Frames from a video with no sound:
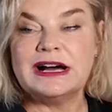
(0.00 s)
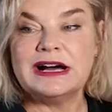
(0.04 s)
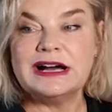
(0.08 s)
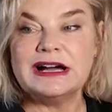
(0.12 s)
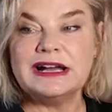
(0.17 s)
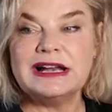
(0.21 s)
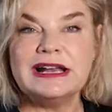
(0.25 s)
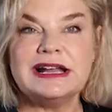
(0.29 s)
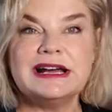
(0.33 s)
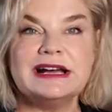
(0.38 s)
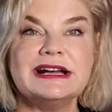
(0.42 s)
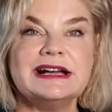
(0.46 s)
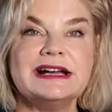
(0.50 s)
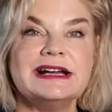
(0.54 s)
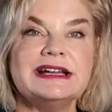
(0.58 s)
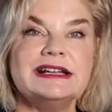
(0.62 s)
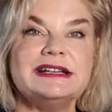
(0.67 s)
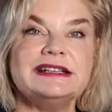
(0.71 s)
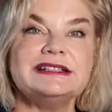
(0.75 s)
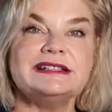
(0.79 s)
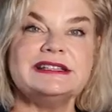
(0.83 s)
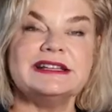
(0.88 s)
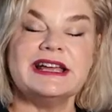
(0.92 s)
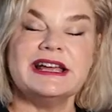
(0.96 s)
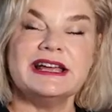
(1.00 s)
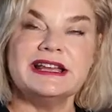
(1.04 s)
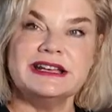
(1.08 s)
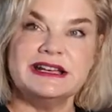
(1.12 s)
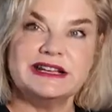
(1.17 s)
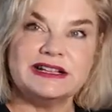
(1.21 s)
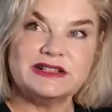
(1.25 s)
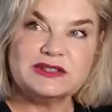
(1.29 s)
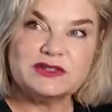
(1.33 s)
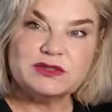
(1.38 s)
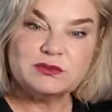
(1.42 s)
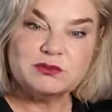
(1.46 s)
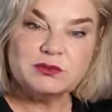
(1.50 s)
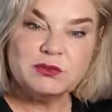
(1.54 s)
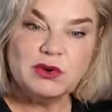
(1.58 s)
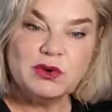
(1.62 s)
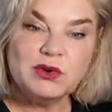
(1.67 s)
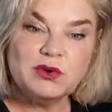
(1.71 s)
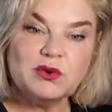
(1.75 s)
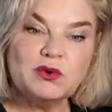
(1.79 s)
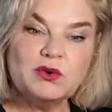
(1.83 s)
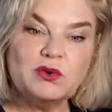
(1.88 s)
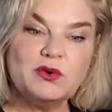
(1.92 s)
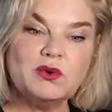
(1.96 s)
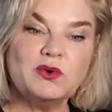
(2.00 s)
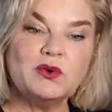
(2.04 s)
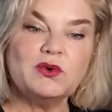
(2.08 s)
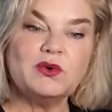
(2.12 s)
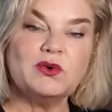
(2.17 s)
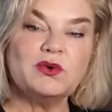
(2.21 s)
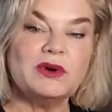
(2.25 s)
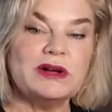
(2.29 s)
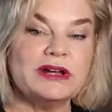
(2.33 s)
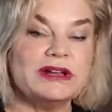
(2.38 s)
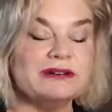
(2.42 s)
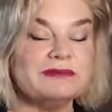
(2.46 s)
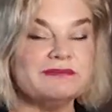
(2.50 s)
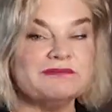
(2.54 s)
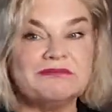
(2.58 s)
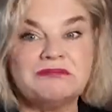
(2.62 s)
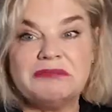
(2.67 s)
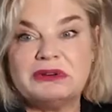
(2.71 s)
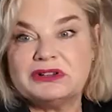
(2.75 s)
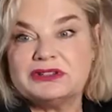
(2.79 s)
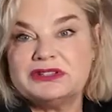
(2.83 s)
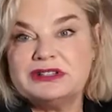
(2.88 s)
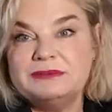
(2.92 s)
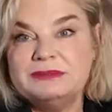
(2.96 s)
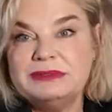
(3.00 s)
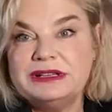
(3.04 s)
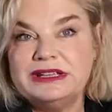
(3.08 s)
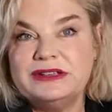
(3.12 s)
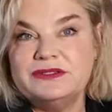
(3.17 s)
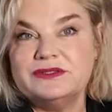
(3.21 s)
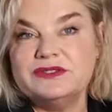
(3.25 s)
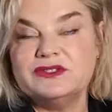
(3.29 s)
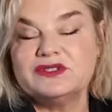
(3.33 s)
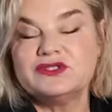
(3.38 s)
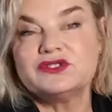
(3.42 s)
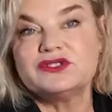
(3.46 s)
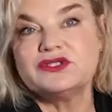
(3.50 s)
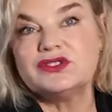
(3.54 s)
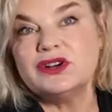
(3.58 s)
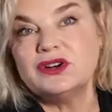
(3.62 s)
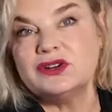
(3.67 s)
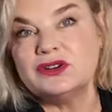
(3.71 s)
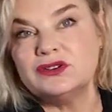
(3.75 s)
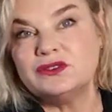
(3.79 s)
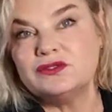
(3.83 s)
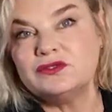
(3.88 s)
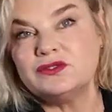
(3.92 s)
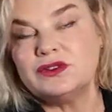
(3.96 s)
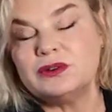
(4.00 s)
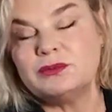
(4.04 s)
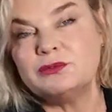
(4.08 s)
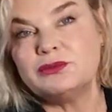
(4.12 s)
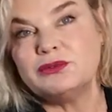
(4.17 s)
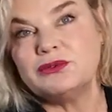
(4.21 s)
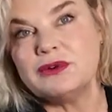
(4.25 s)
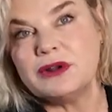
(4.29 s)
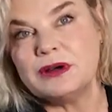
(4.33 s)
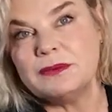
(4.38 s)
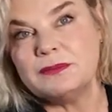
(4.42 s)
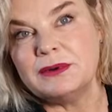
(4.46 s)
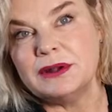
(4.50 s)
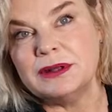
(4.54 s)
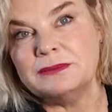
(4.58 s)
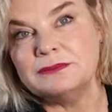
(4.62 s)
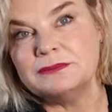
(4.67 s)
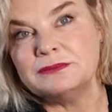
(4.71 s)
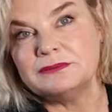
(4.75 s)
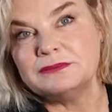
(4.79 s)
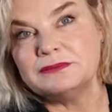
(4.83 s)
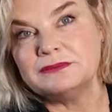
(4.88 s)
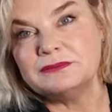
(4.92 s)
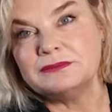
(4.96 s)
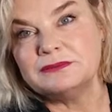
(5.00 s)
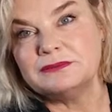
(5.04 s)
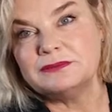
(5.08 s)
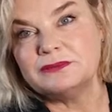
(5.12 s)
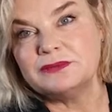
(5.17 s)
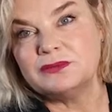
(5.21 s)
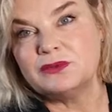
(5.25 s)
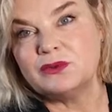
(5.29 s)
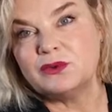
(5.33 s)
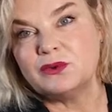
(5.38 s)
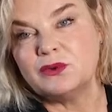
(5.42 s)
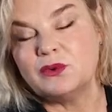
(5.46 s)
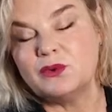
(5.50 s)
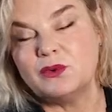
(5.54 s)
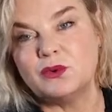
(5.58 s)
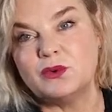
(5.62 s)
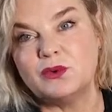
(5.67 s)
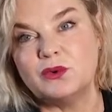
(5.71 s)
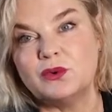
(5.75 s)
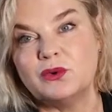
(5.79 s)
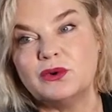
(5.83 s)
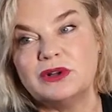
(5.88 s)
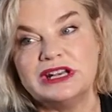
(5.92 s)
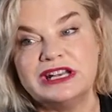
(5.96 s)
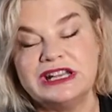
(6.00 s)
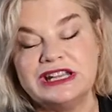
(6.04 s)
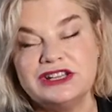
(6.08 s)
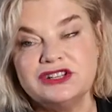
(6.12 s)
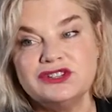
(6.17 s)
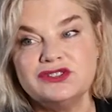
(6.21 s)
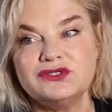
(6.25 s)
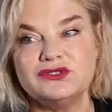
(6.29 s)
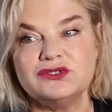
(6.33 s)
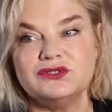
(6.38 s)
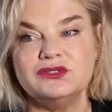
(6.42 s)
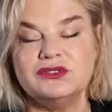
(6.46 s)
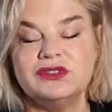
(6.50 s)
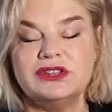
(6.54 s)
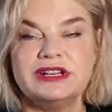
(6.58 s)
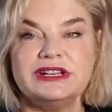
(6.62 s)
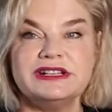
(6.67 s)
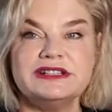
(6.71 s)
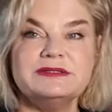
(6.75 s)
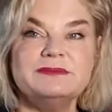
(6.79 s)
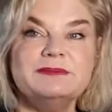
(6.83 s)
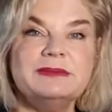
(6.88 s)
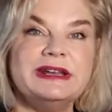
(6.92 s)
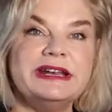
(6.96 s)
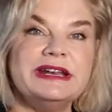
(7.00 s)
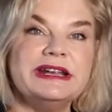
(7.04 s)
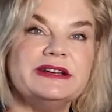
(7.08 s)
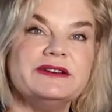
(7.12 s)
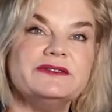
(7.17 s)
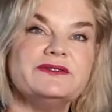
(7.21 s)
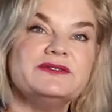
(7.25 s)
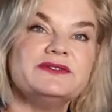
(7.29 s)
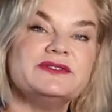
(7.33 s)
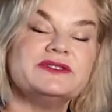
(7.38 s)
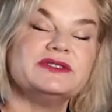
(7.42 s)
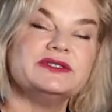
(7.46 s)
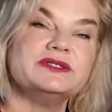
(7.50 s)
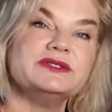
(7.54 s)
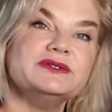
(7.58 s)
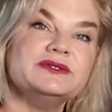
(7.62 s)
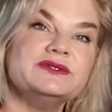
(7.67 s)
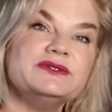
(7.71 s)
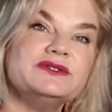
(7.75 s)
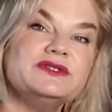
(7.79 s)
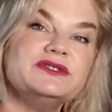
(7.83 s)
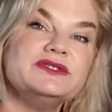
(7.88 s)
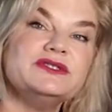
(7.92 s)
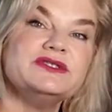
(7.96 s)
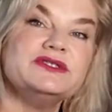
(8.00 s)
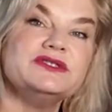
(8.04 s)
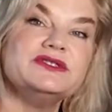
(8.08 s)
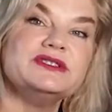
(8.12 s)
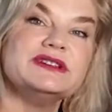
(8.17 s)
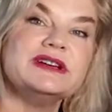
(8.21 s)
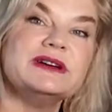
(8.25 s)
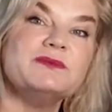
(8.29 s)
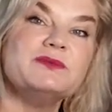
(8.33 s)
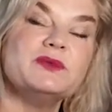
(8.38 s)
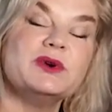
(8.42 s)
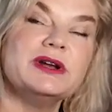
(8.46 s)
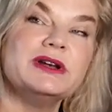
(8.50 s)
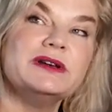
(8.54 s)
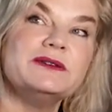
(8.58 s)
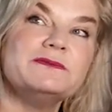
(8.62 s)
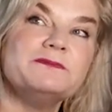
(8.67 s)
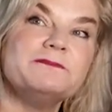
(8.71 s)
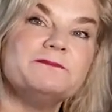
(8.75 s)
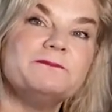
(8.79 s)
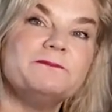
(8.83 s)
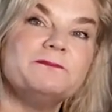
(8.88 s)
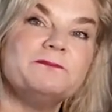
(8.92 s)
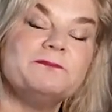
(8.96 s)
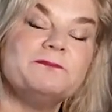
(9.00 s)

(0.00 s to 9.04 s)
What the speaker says: highlight and explore and possibly even solve a problem or an issue that is meaningful to someone.